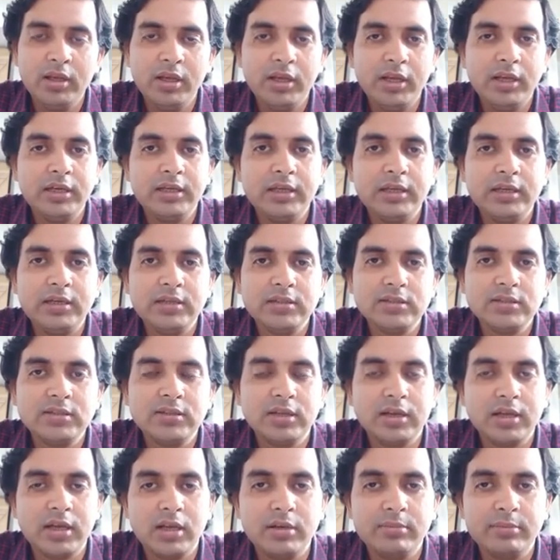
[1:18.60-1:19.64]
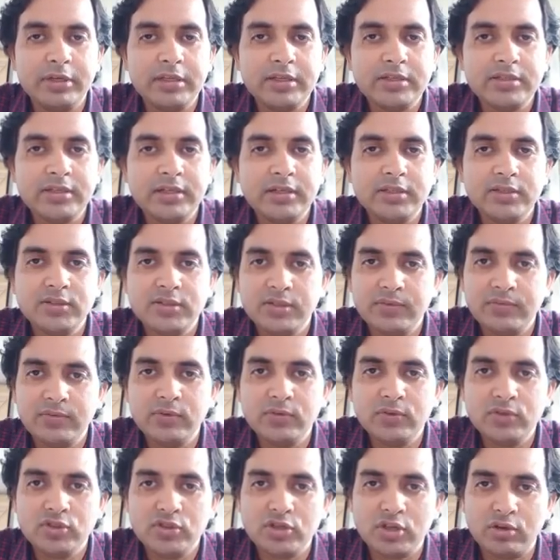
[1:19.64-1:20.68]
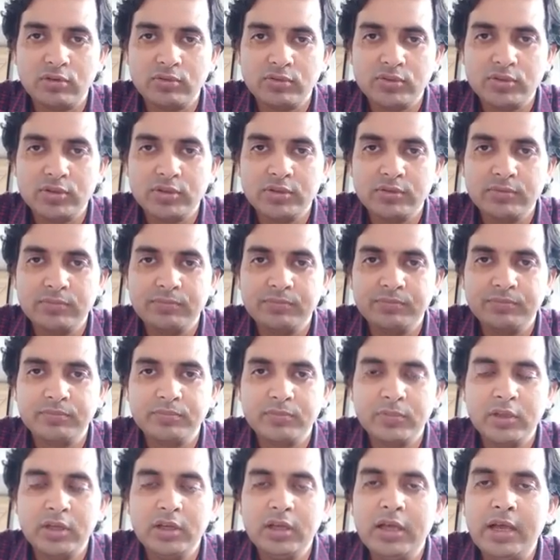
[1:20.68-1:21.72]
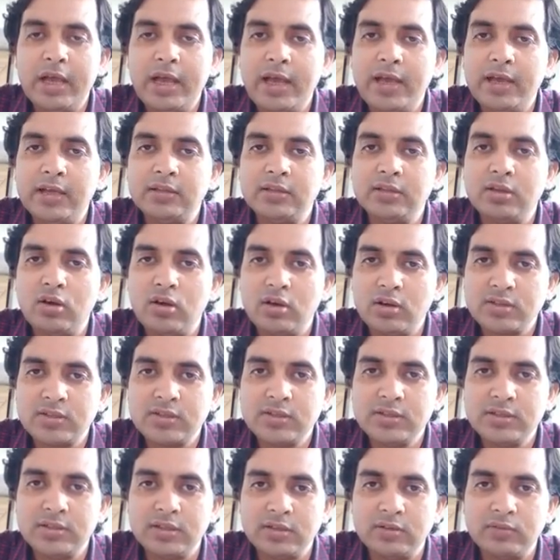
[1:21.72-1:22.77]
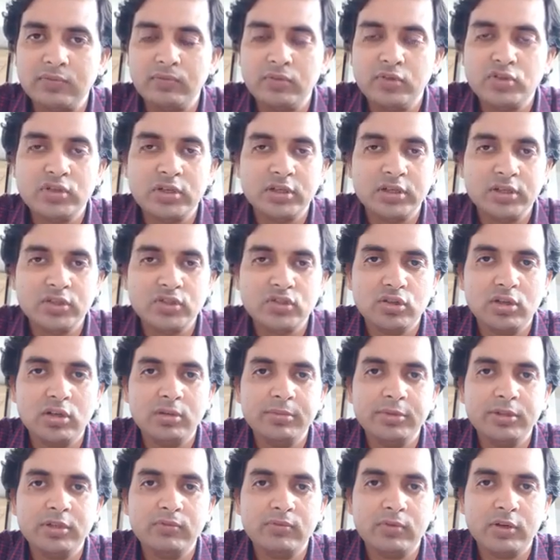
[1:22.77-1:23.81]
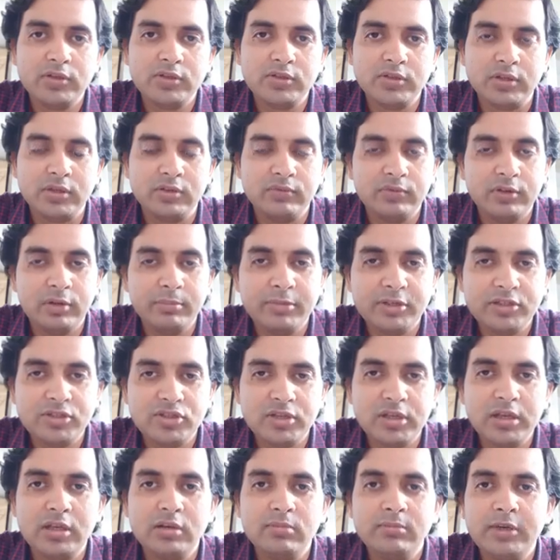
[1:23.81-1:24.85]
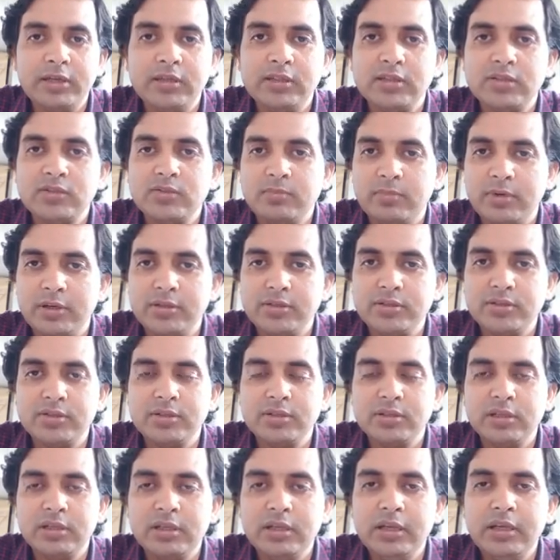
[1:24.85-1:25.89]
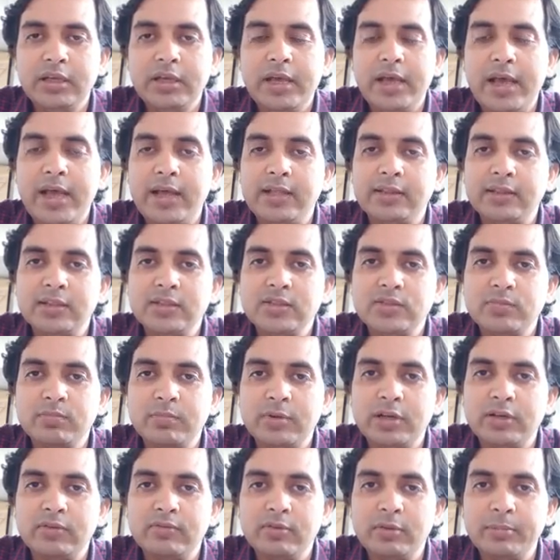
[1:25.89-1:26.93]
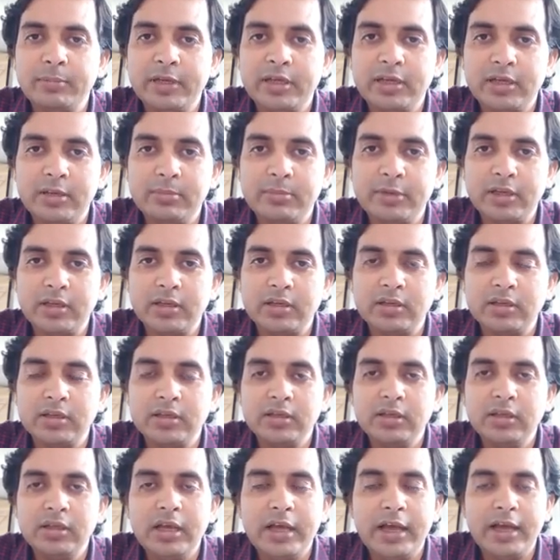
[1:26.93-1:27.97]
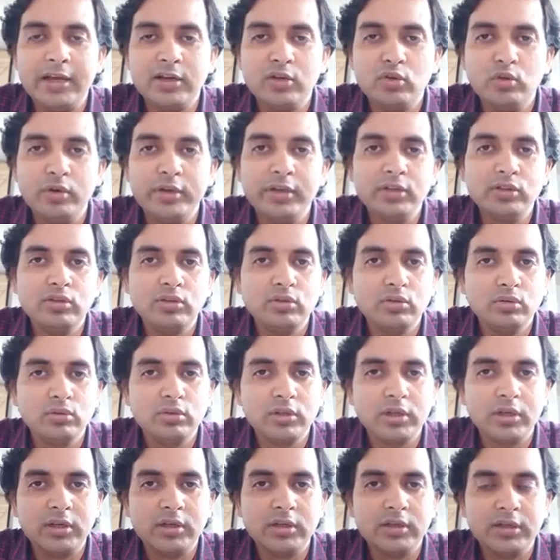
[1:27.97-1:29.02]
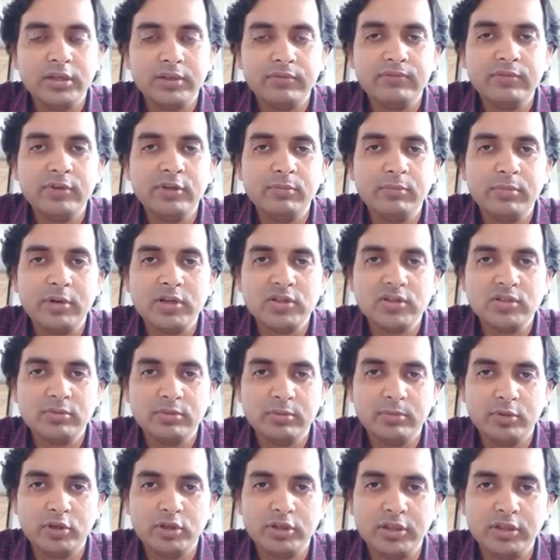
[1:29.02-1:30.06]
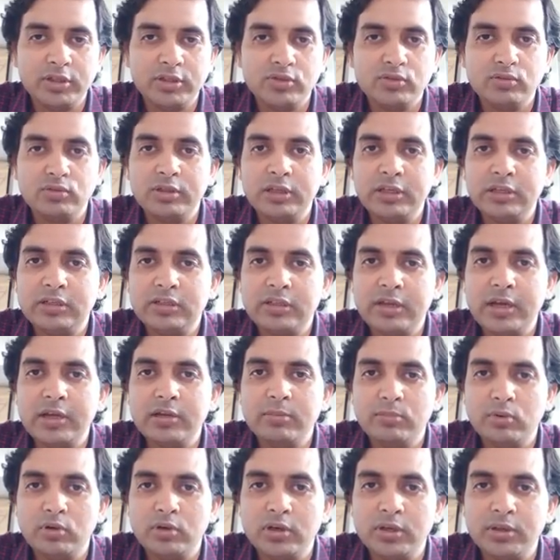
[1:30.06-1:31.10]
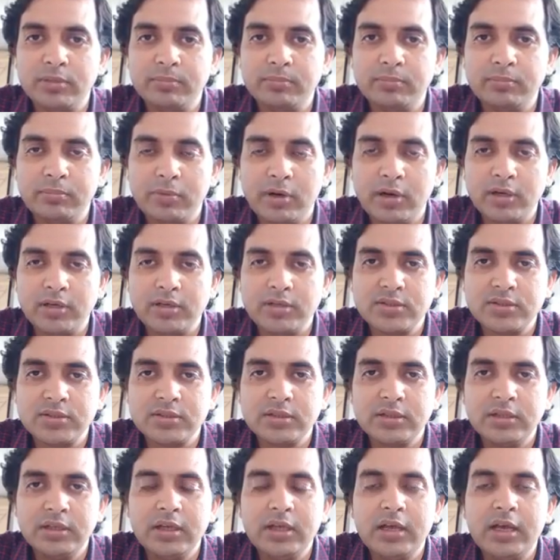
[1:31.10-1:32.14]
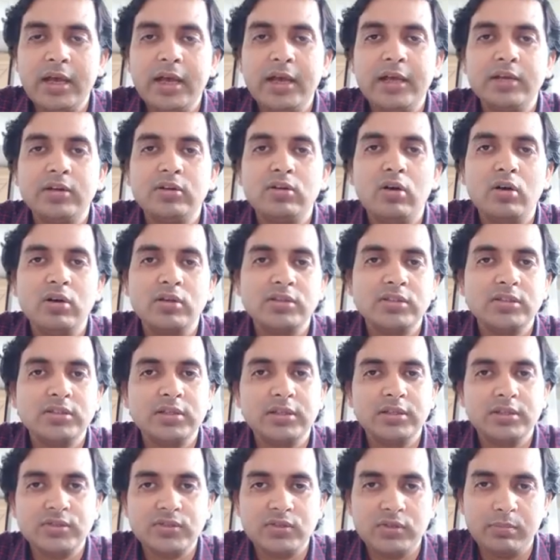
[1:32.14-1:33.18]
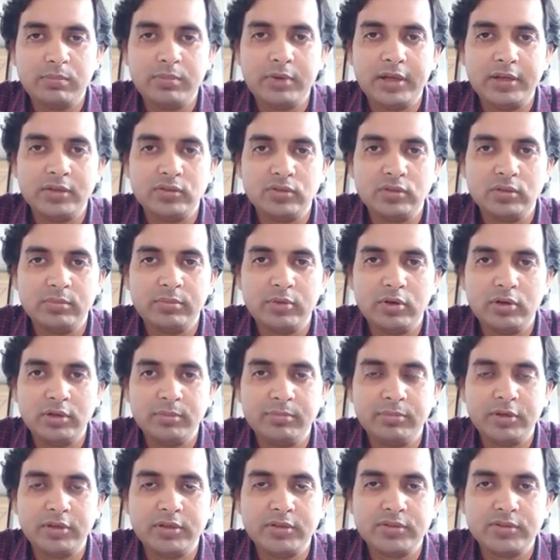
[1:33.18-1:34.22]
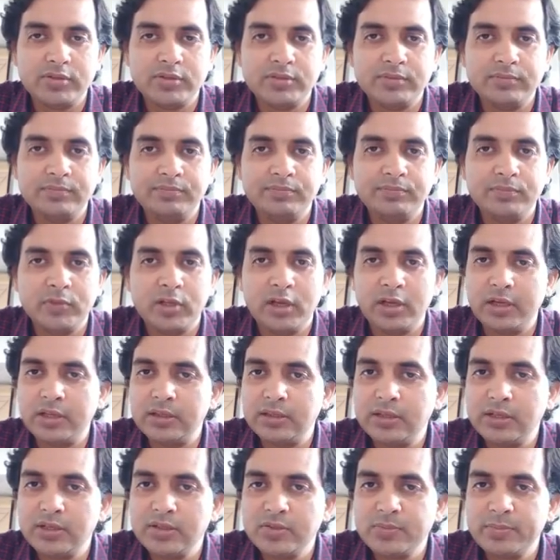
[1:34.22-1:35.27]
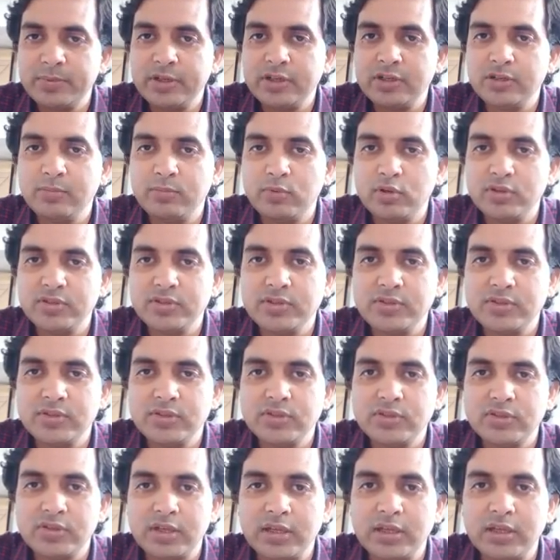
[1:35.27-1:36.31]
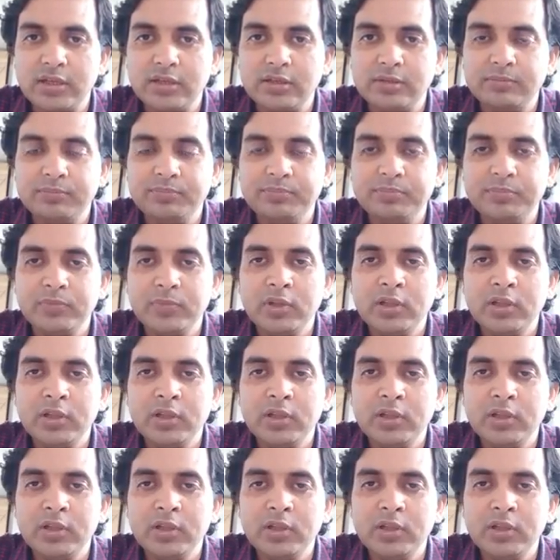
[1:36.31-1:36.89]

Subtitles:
In gills, the carbon dioxide is diffused out and the oxygen which are dissolved in the water will be taken by this blood, and this blood will be coming and going through the different parts of the body to the entire body parts, and oxygen is supplied to the body parts. Again the respiratory process is taken,